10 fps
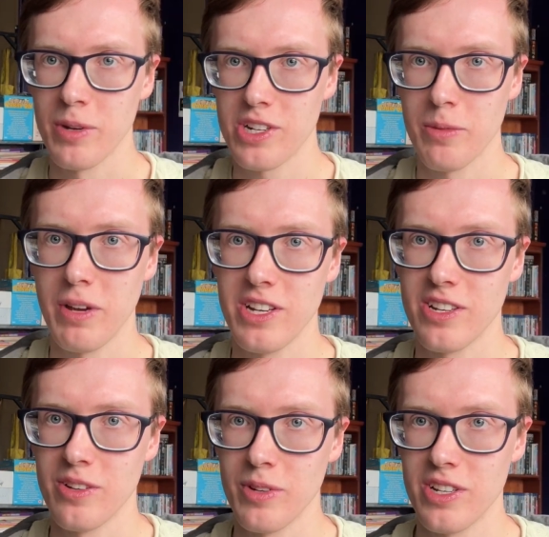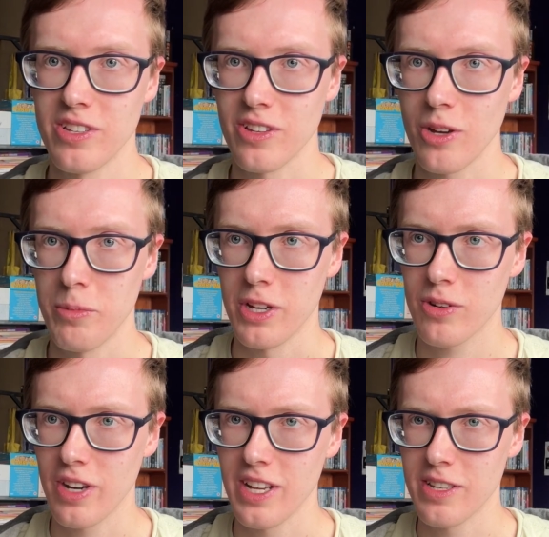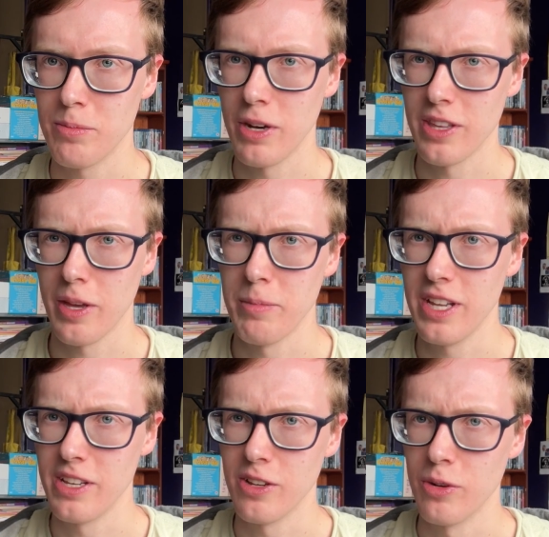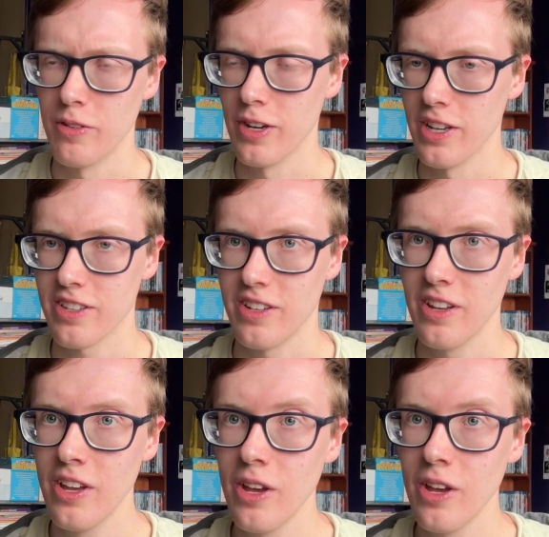which I mentioned, which is a comic created by them in universe, and